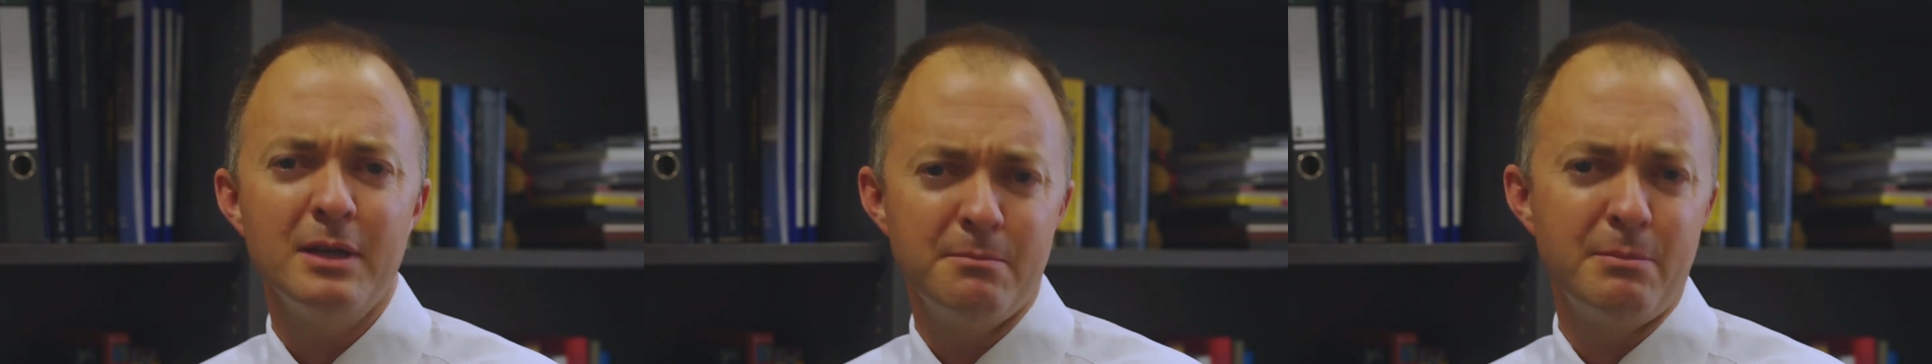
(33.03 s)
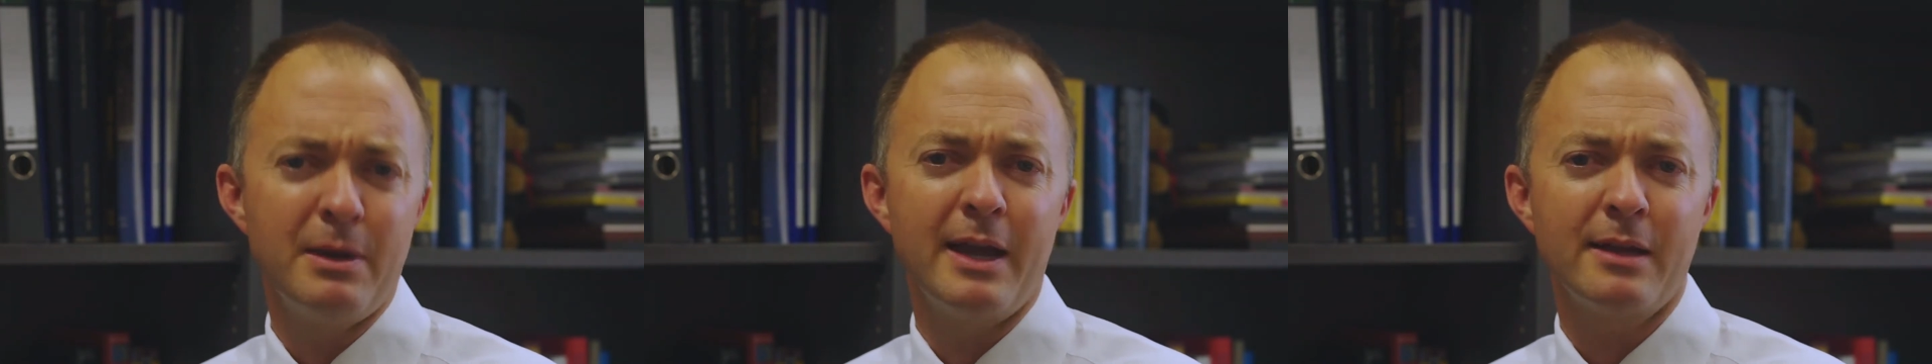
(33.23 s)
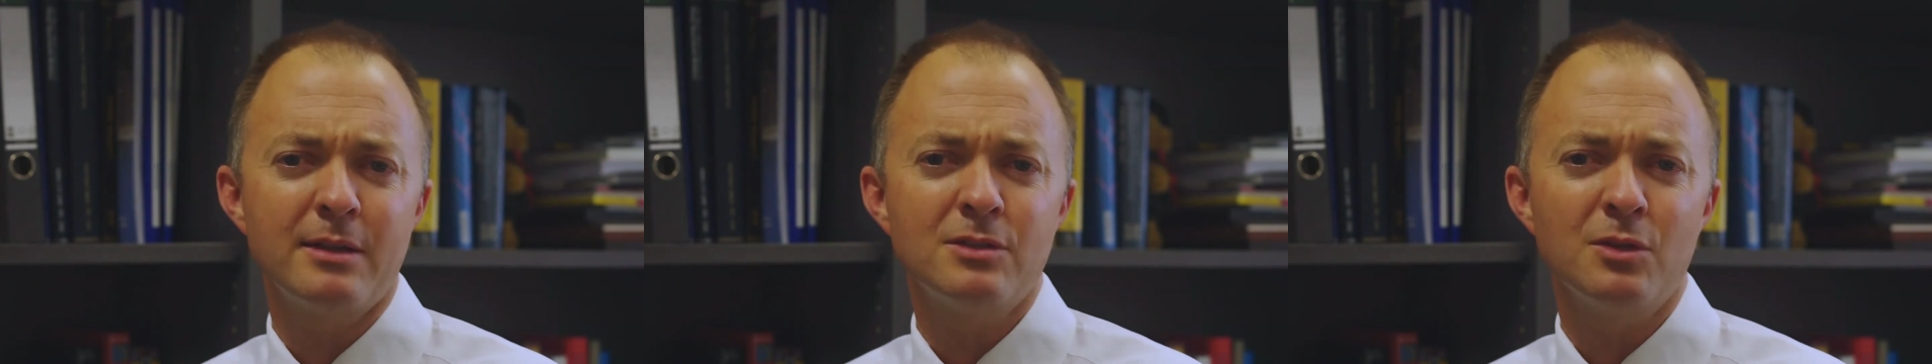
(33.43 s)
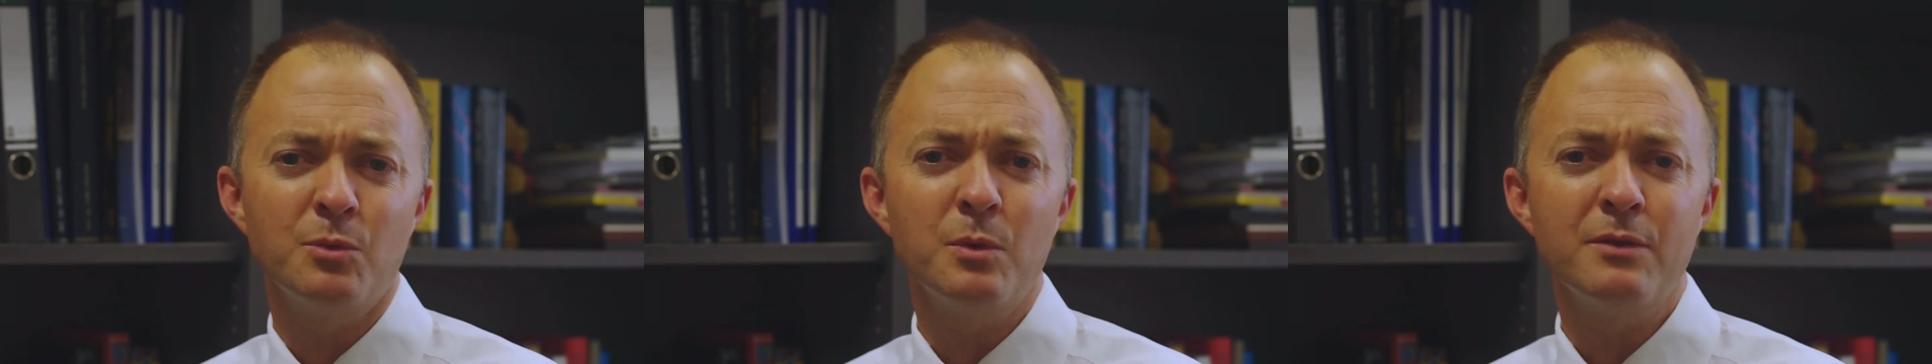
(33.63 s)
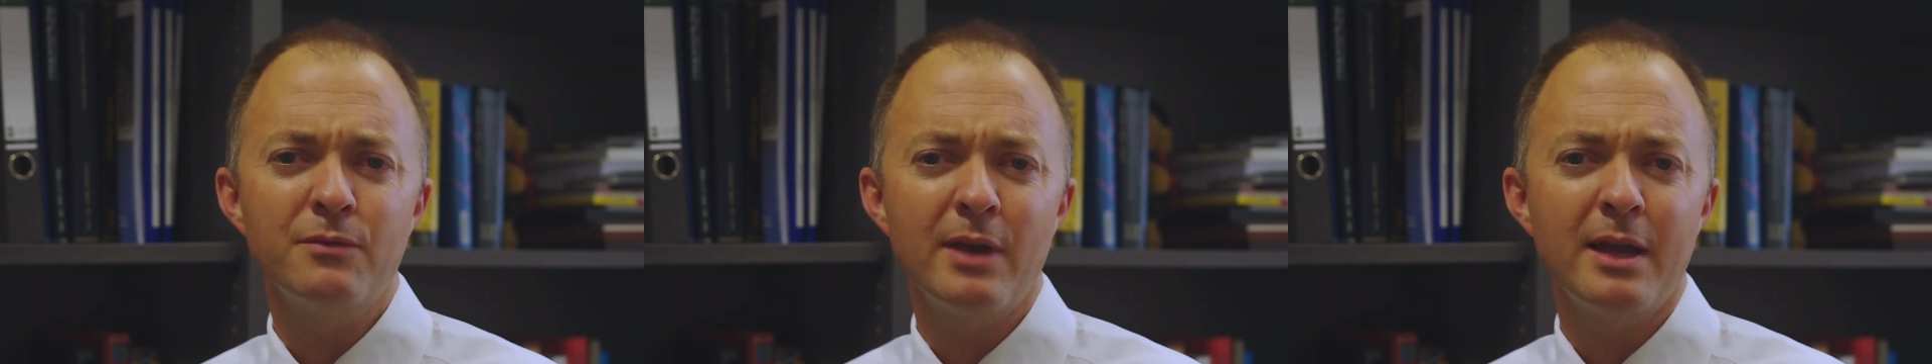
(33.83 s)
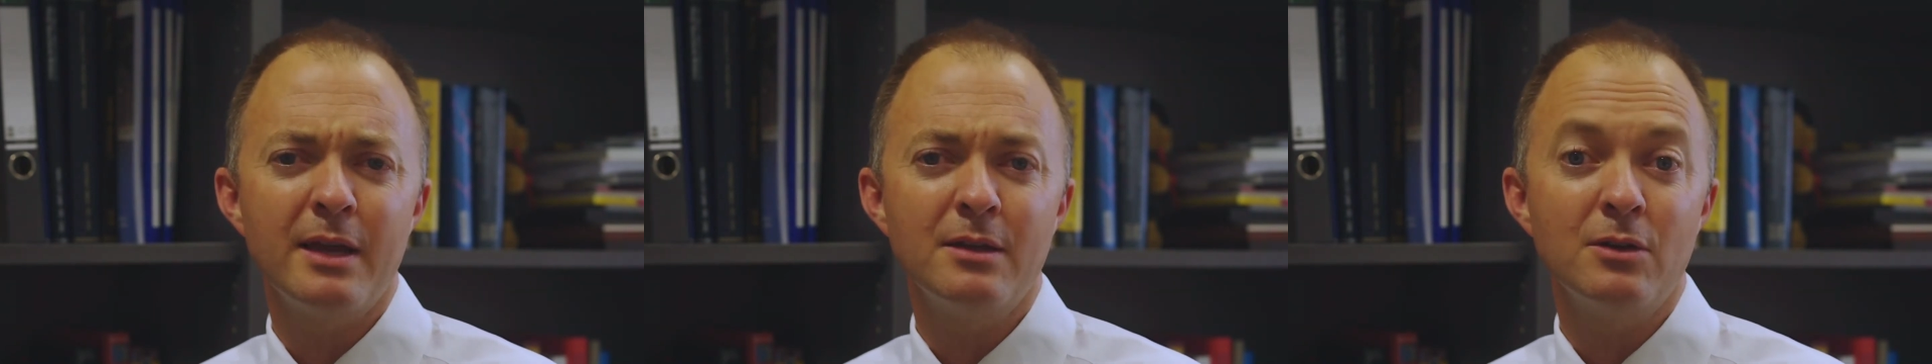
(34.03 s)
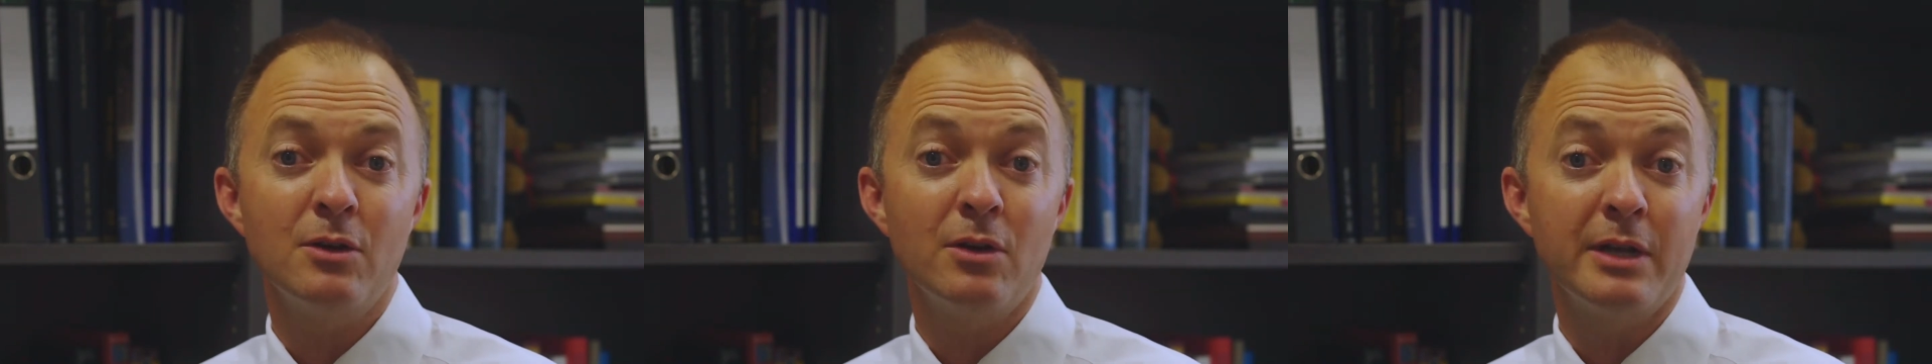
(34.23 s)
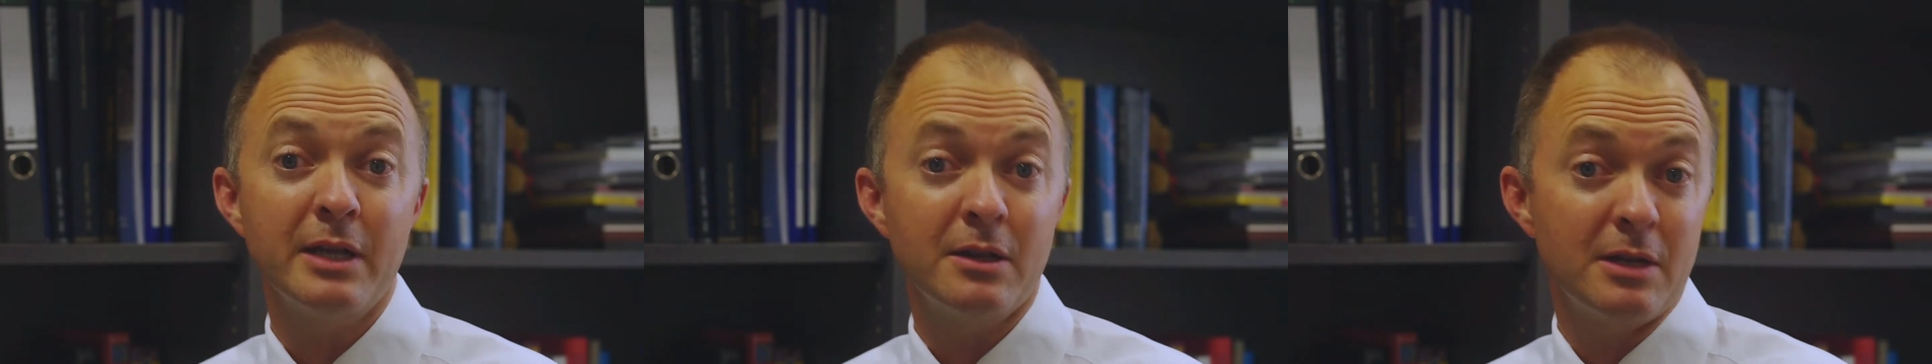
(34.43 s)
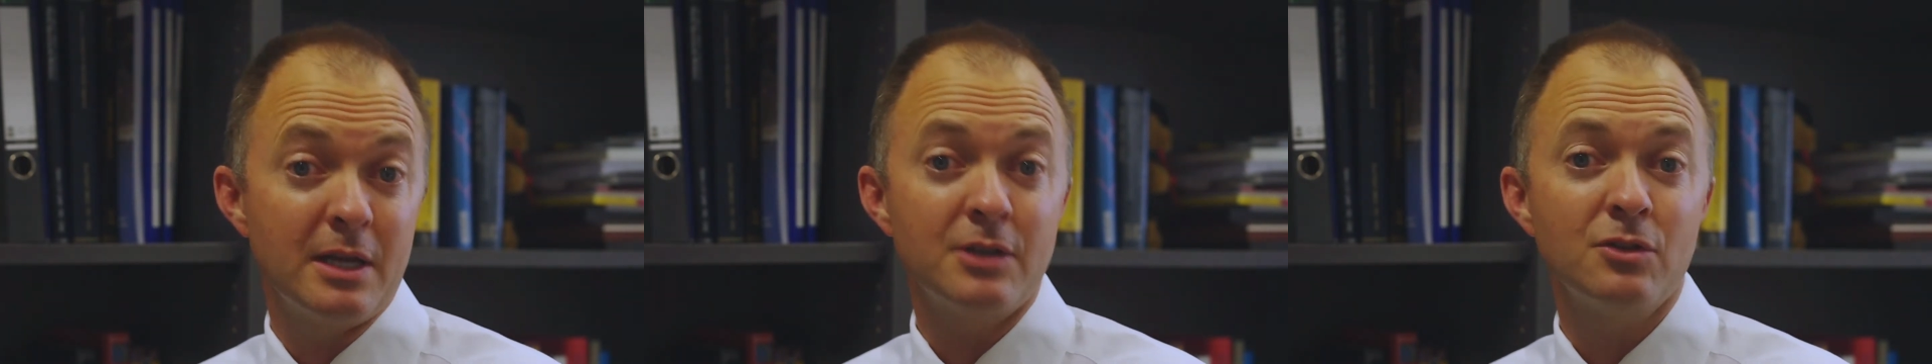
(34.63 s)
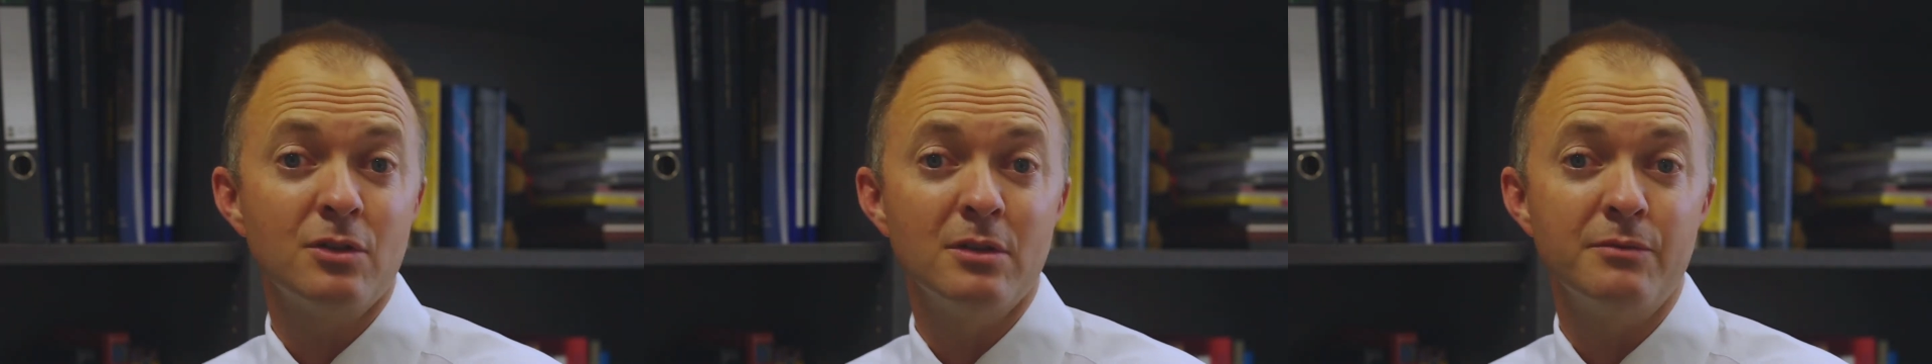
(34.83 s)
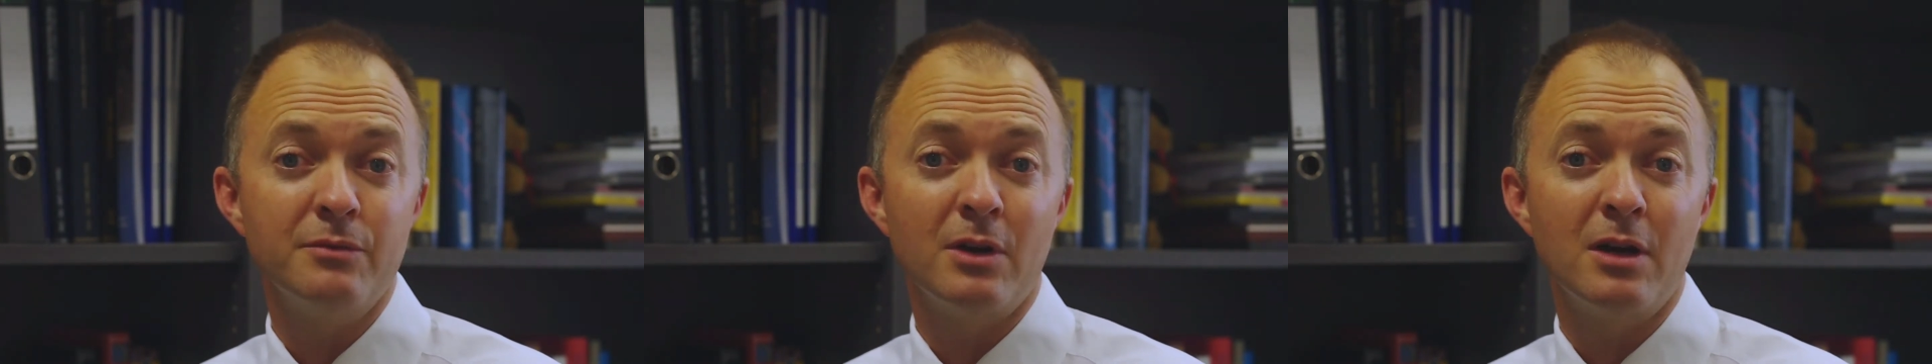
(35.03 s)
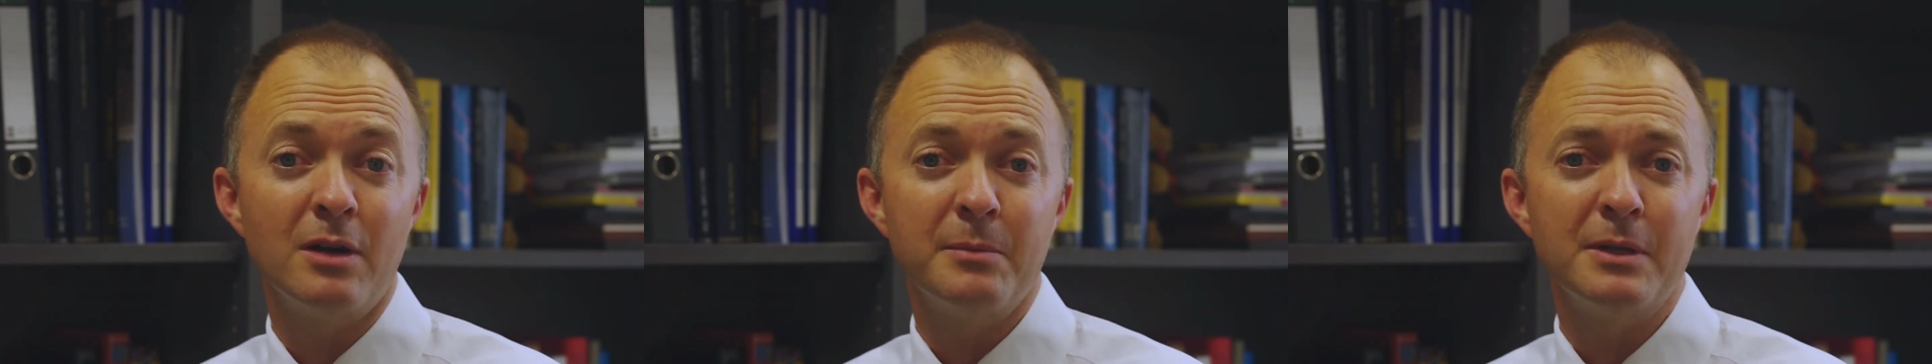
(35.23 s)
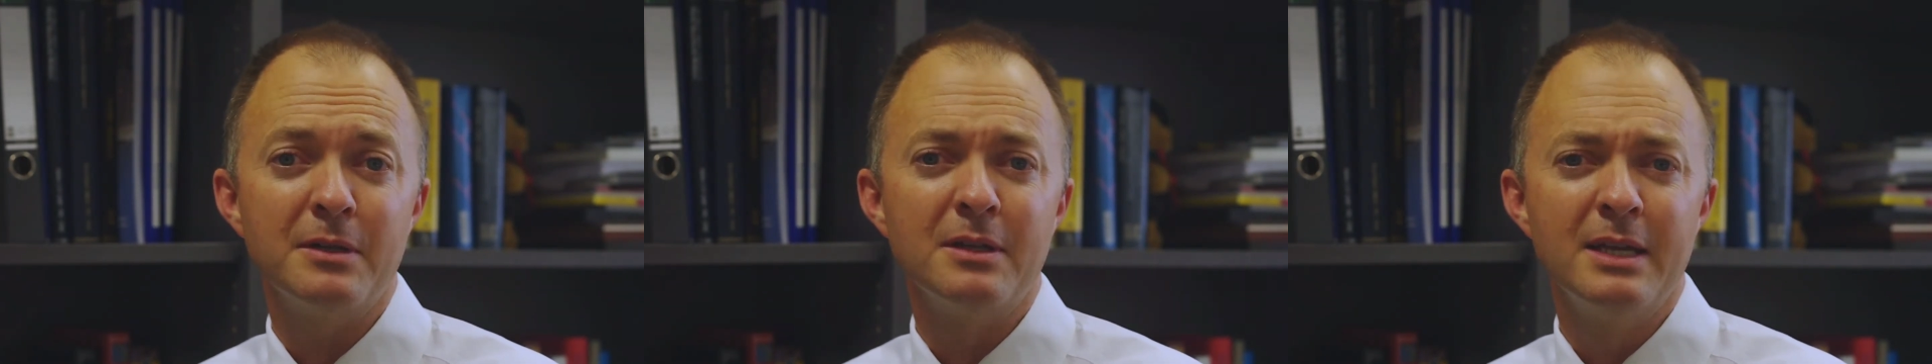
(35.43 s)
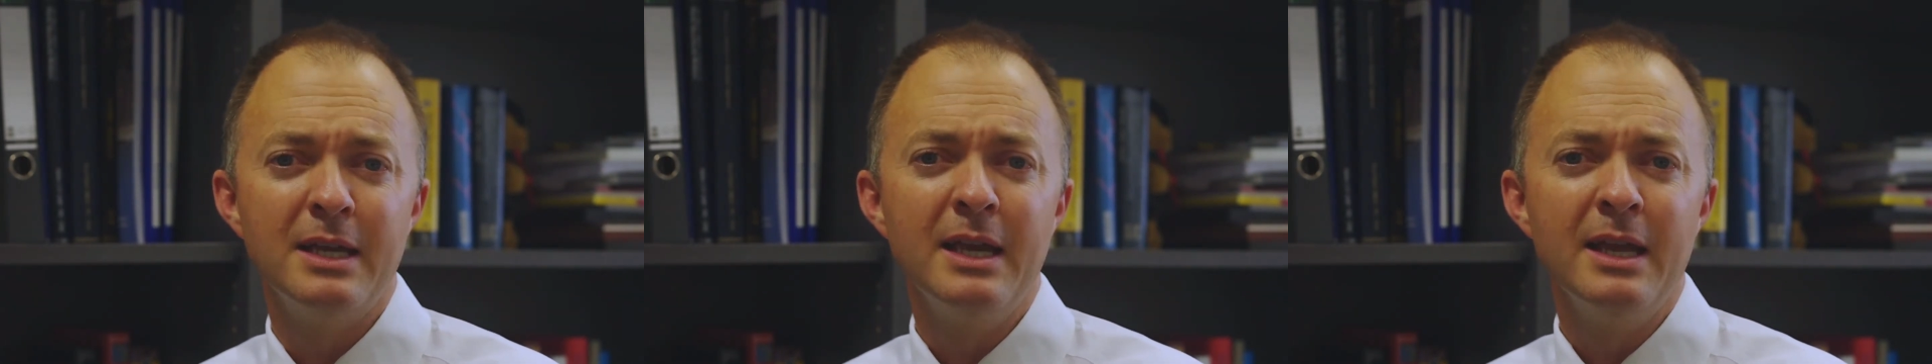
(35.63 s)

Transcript: impacts that we've had on our natural environment.